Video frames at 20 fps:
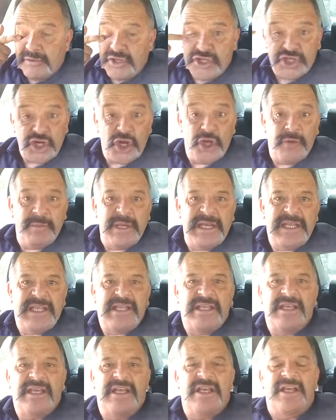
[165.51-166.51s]

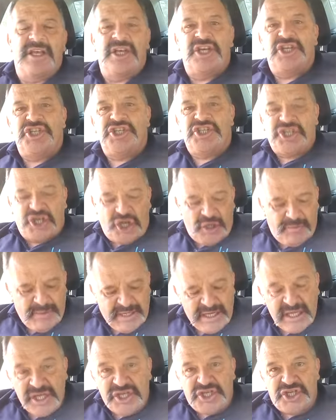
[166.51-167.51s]
Germany
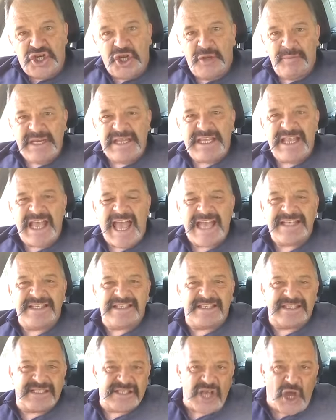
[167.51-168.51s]
has
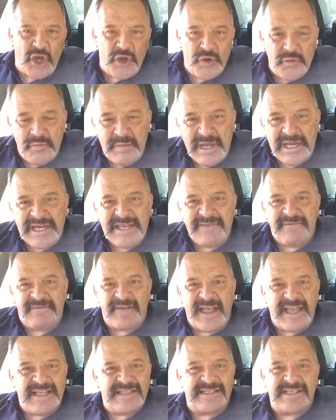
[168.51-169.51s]
so many
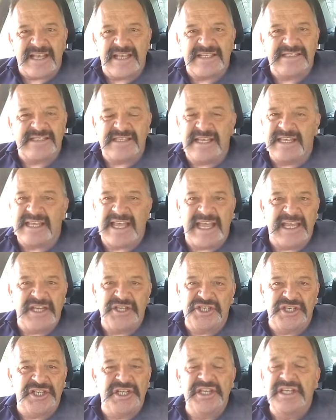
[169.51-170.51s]
fantastic
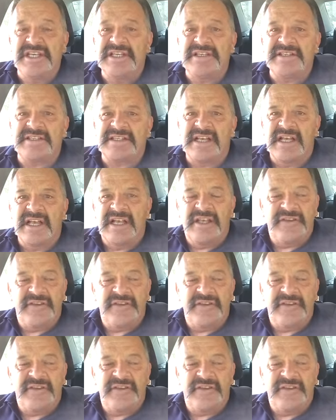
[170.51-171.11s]
engineers,